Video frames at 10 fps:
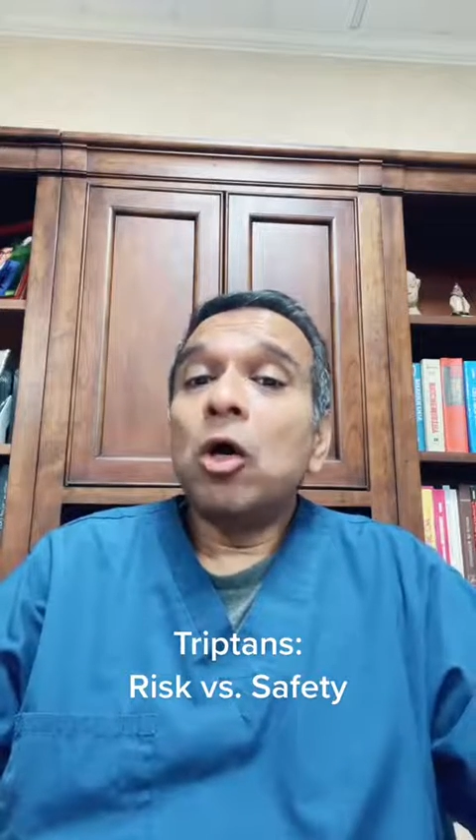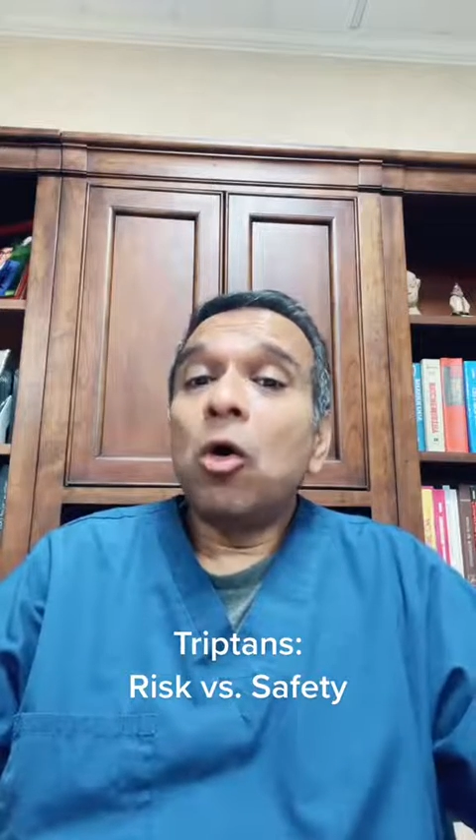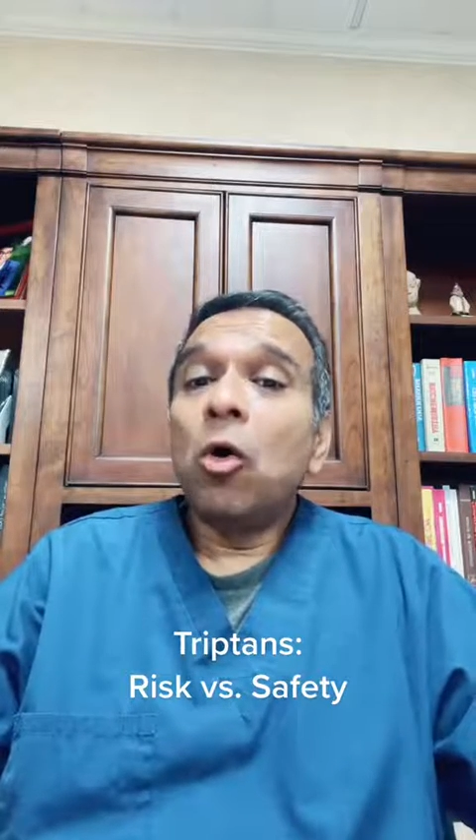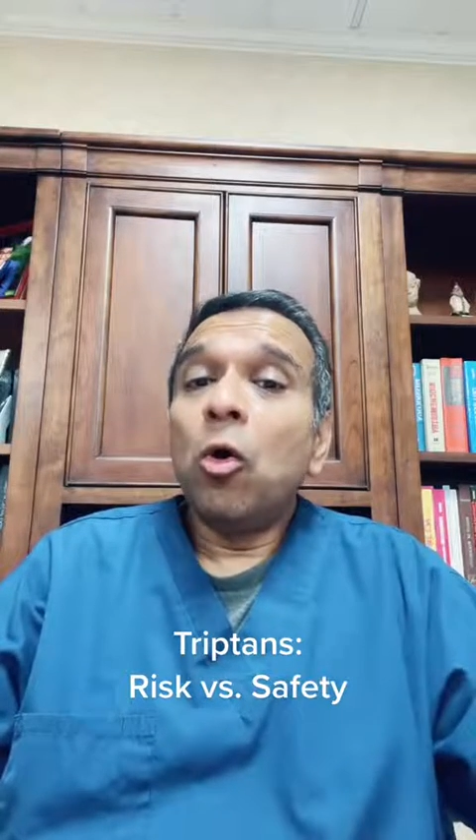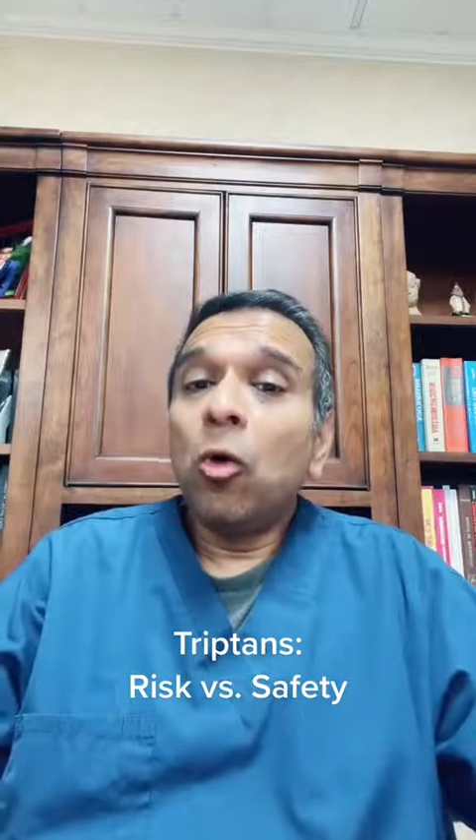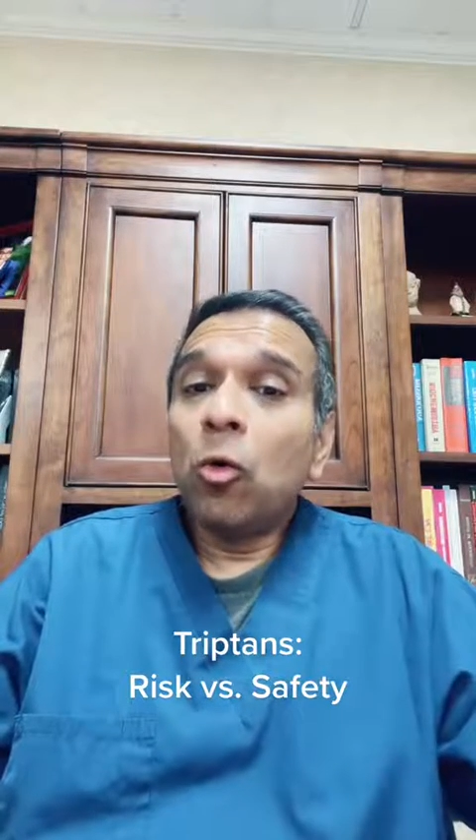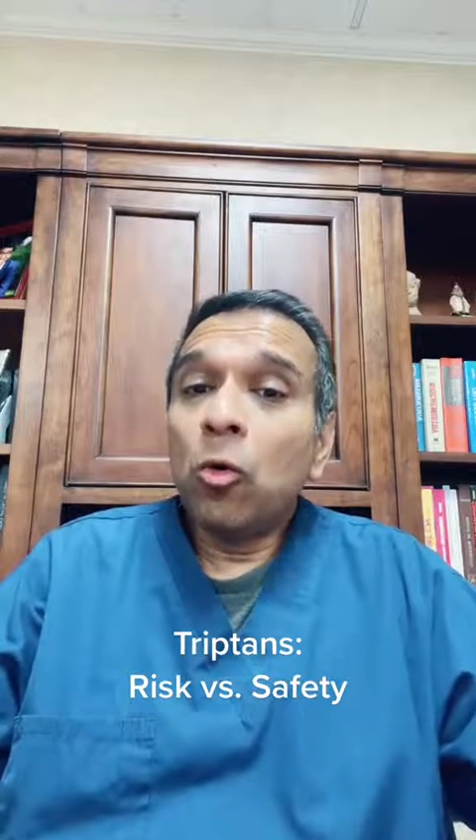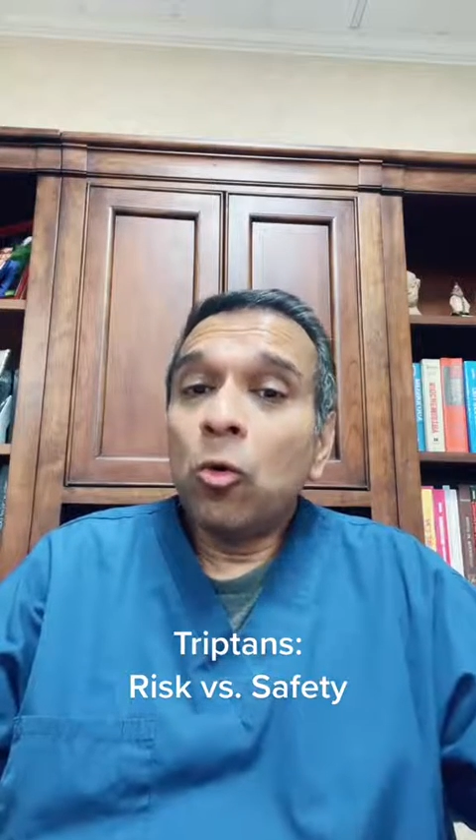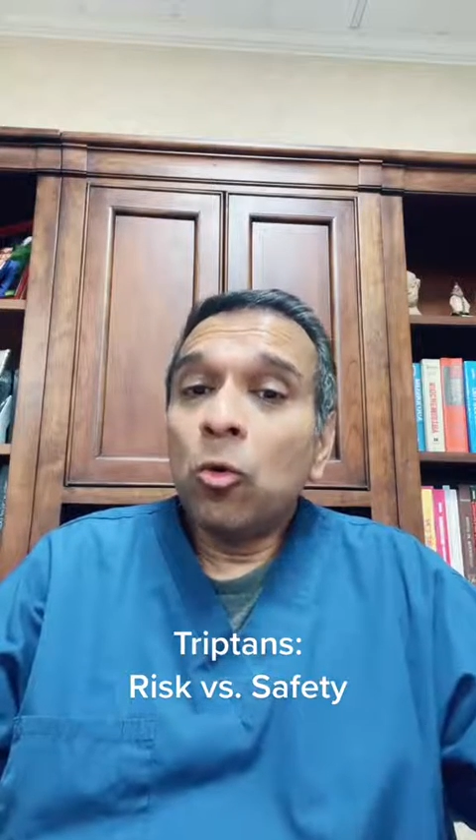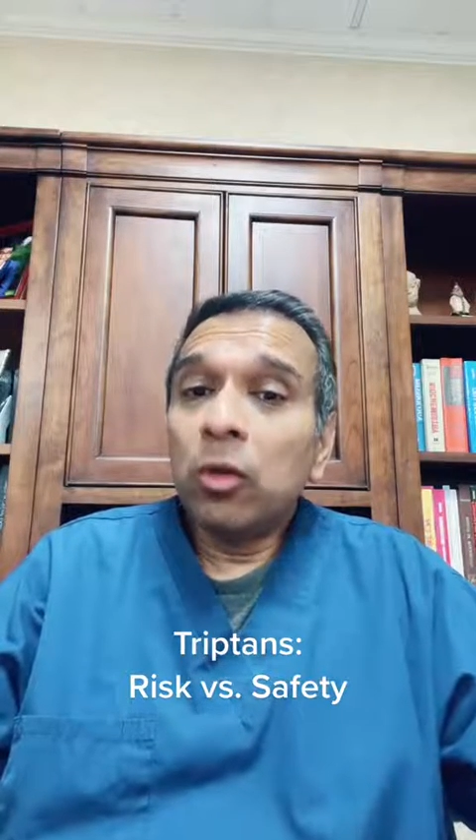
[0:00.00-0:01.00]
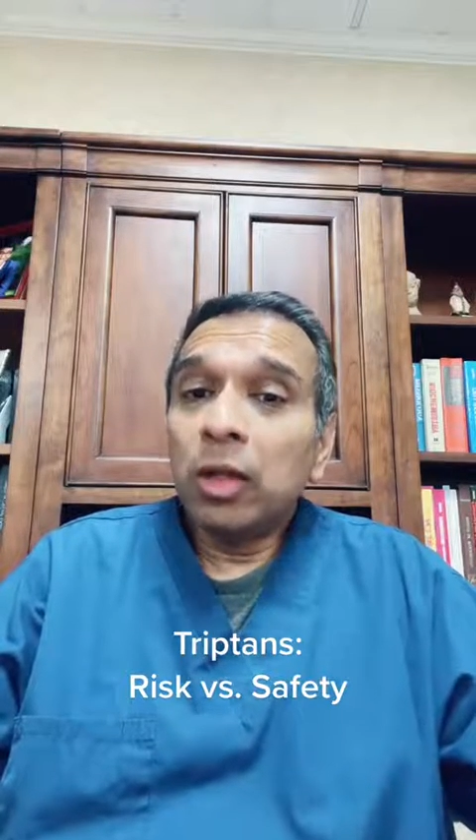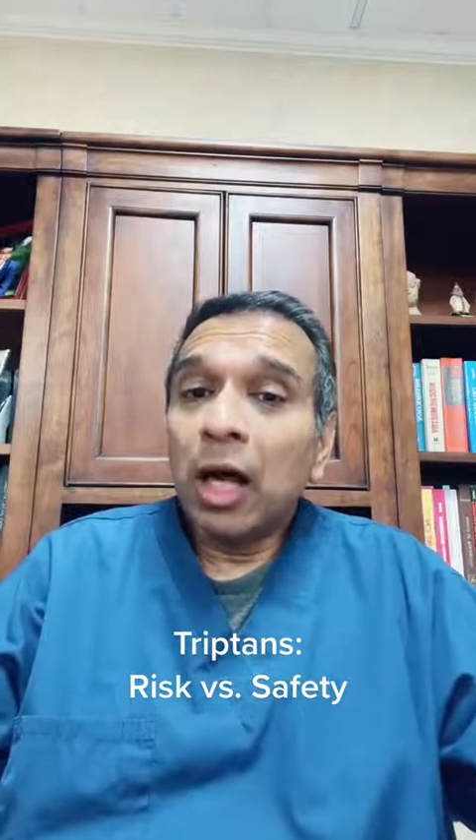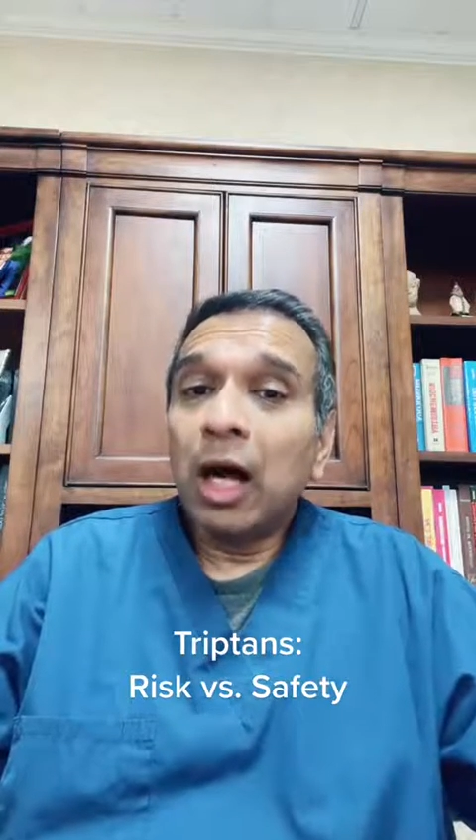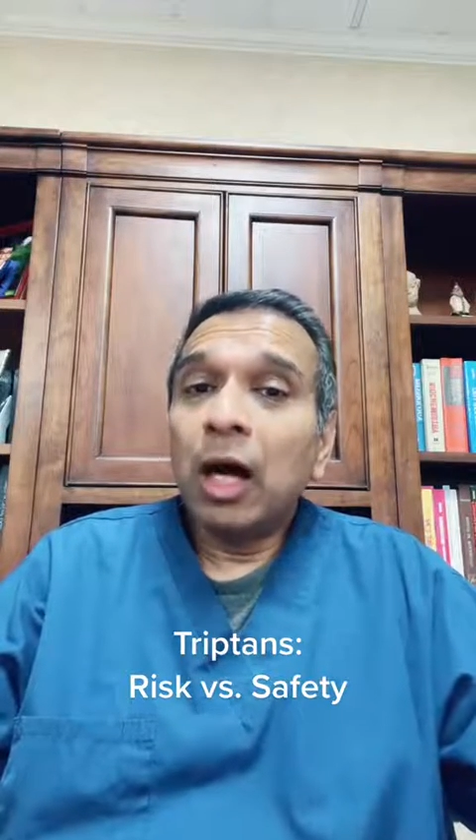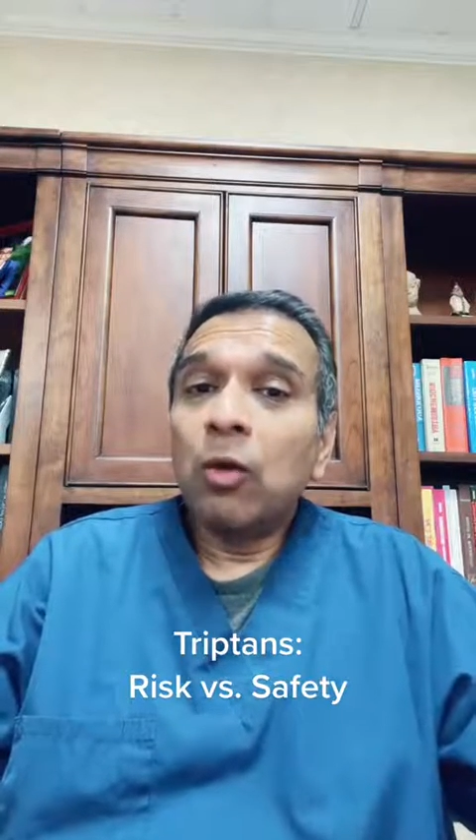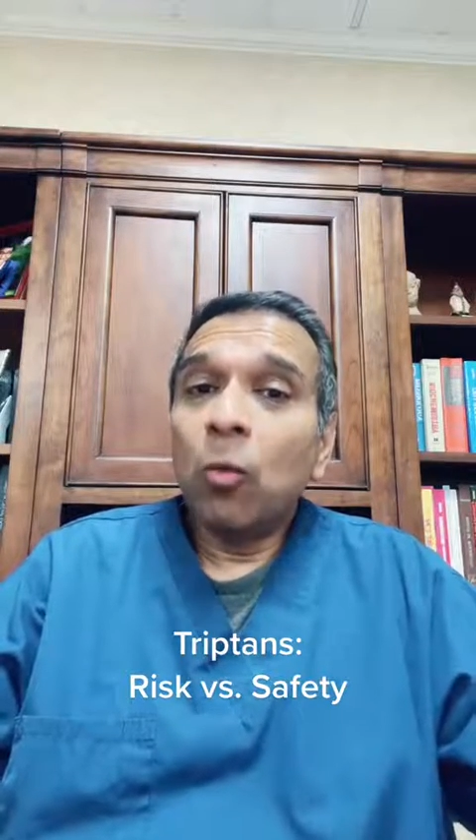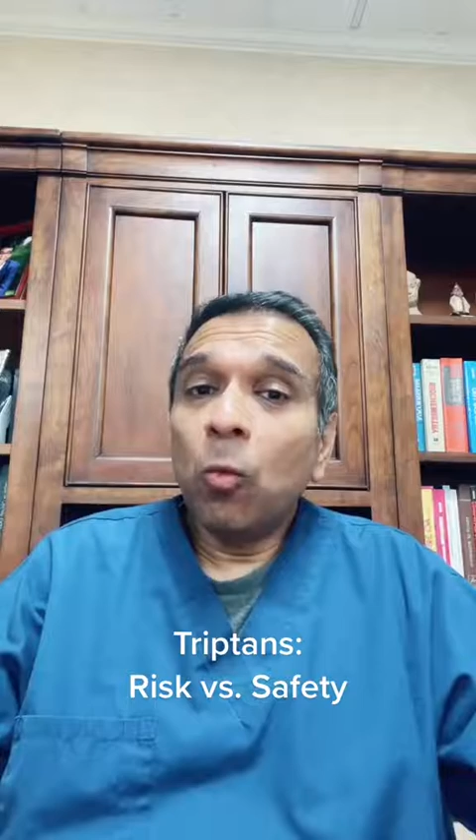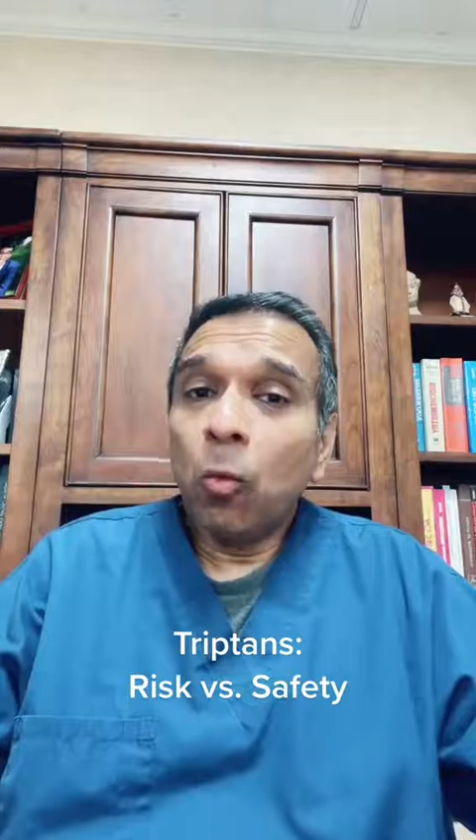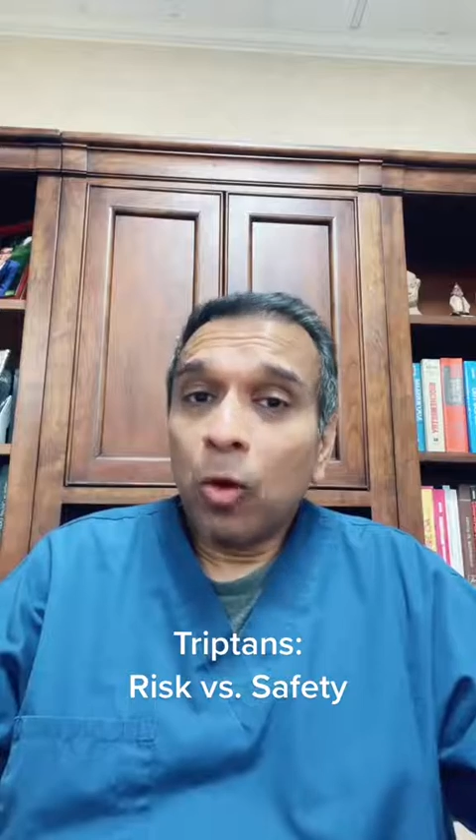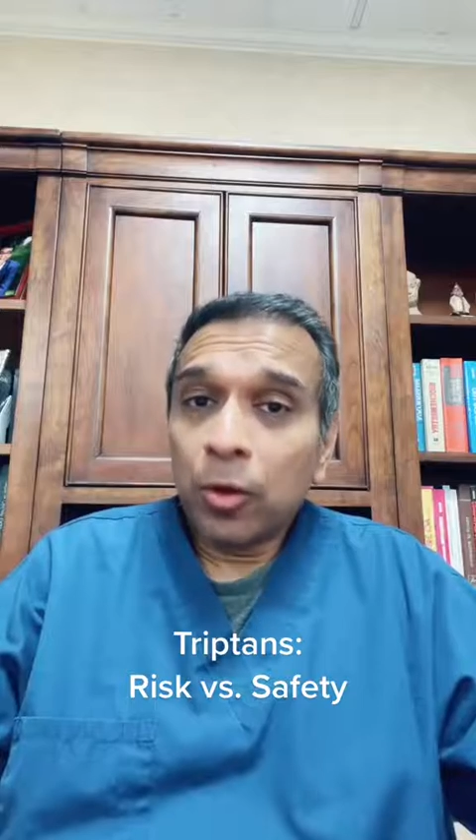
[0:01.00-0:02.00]
whole lot
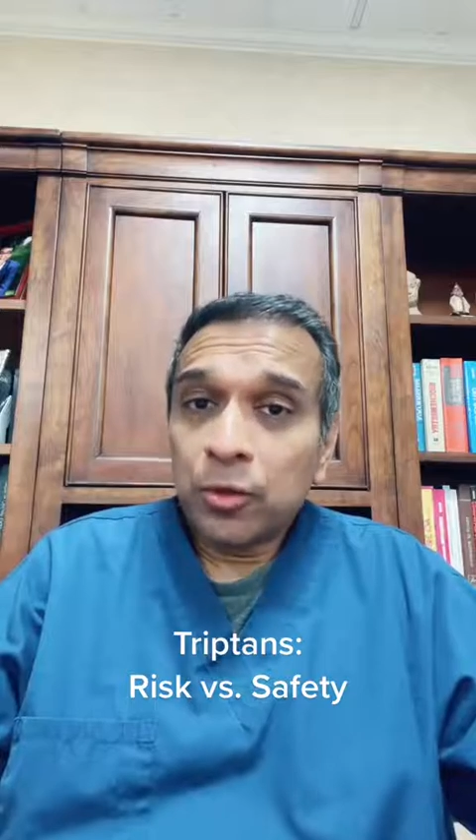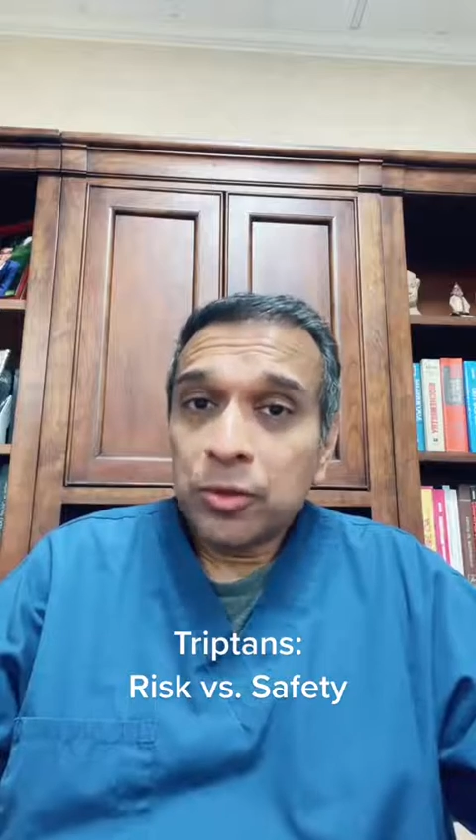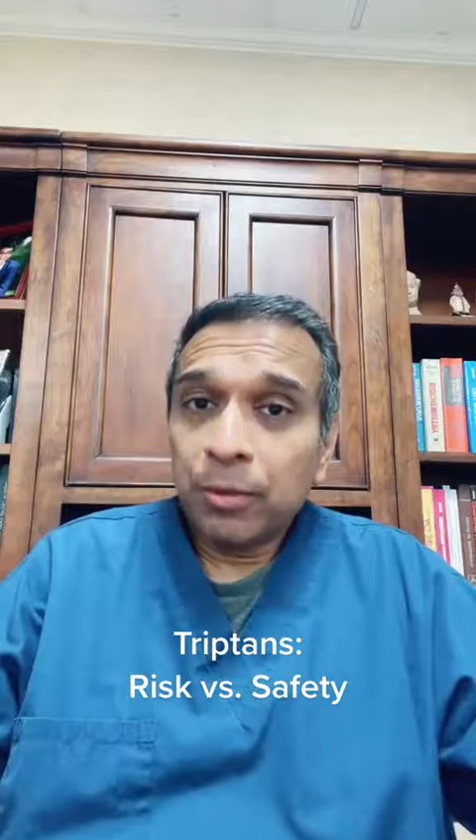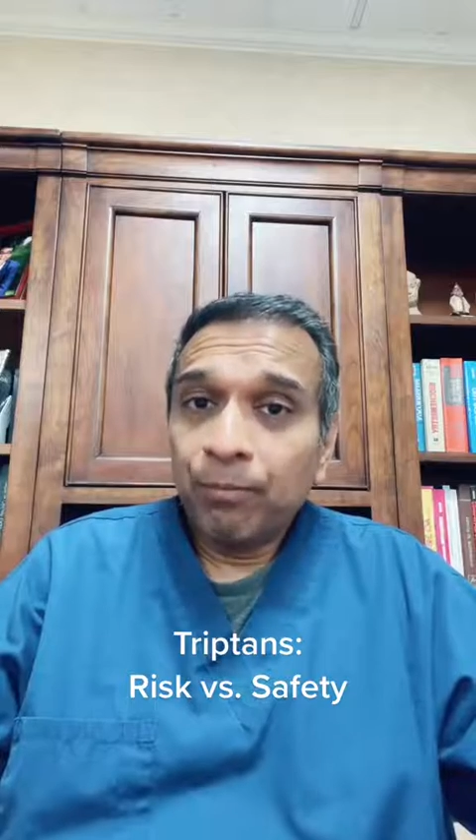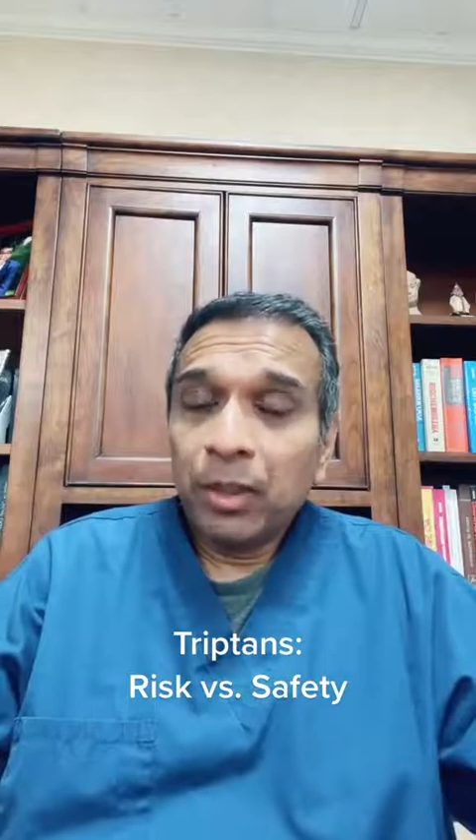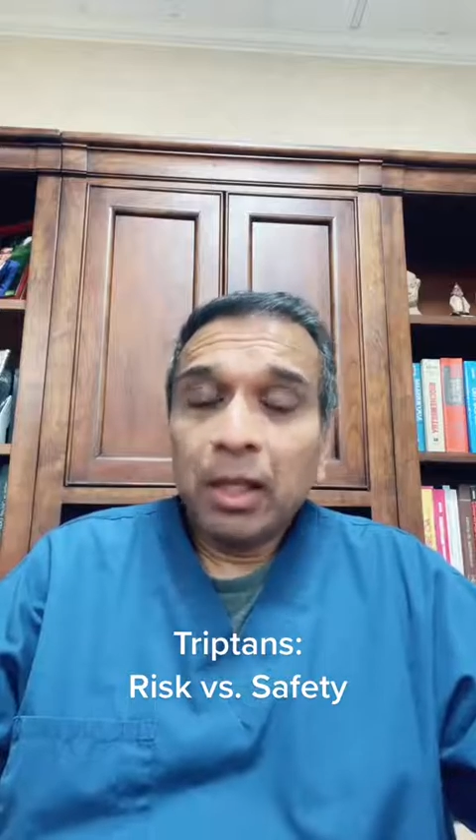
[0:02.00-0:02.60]
worse.